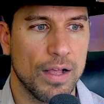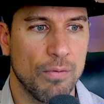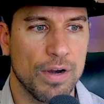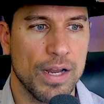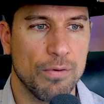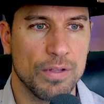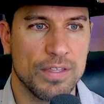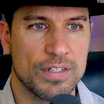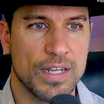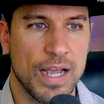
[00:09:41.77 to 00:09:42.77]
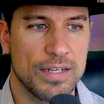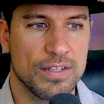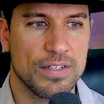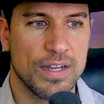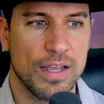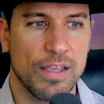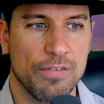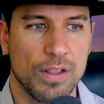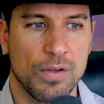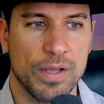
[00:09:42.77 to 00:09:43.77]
I want to hear what this guy has to say. Give you a little.